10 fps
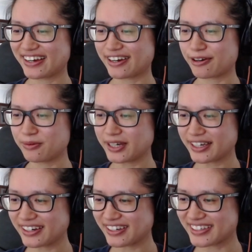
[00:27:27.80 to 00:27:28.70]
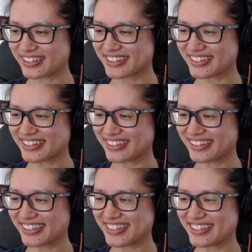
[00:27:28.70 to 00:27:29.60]
Oh my goodness,
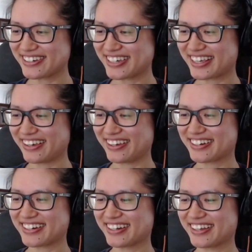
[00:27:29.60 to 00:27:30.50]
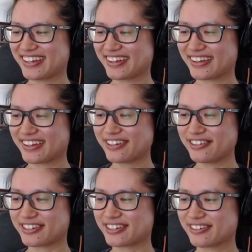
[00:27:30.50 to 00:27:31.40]
that's so cute.
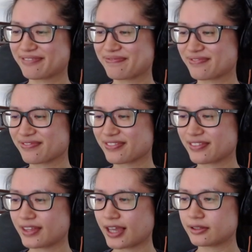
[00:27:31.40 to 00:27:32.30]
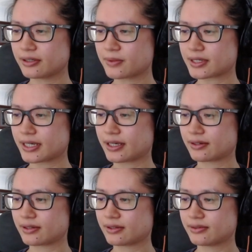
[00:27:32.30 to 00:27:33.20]
Good. How long was I
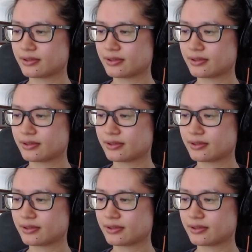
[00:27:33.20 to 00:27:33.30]
out?